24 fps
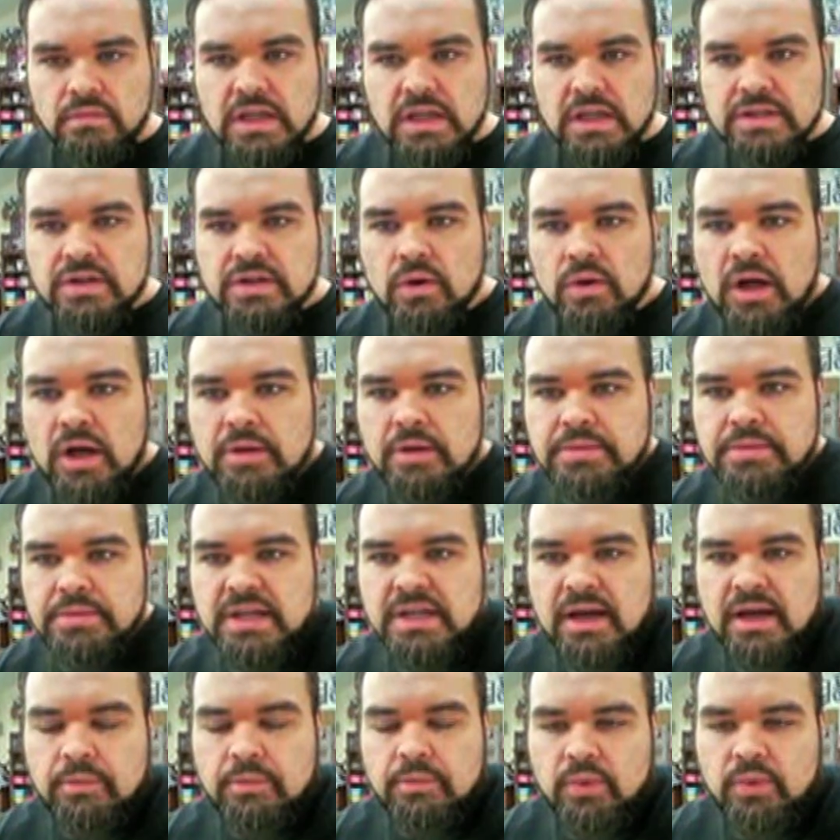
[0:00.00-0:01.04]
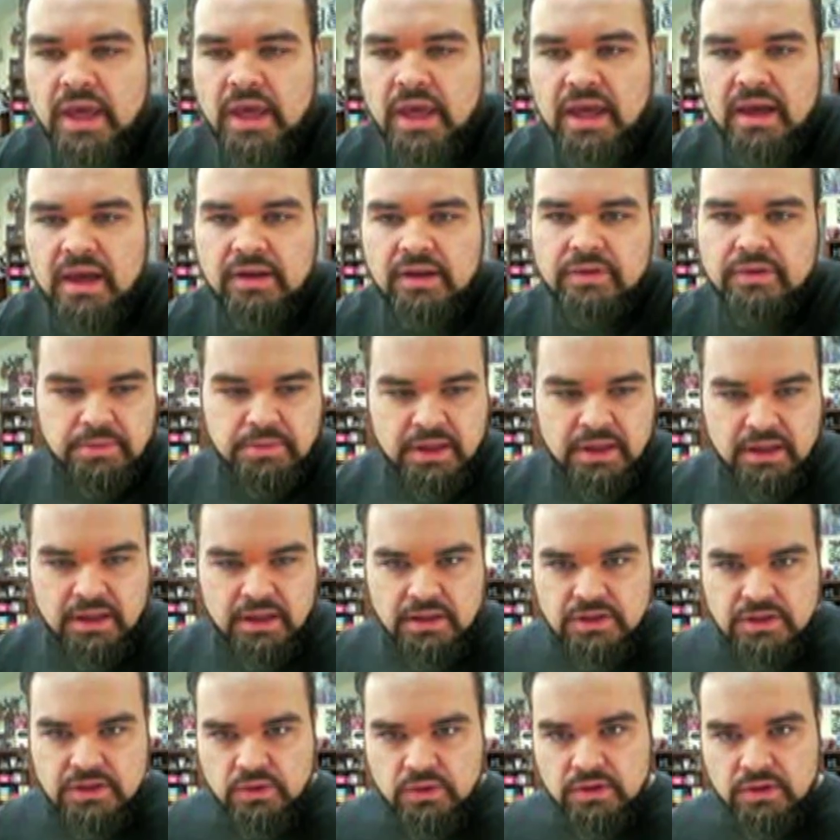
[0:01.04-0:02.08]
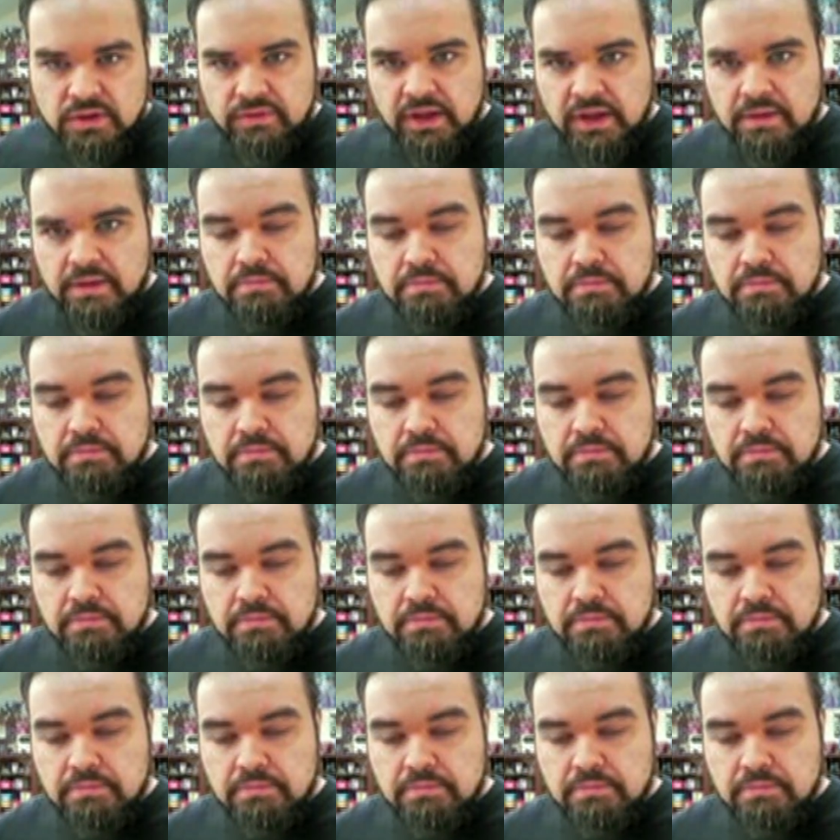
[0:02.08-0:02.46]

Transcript: So up top we have sort of like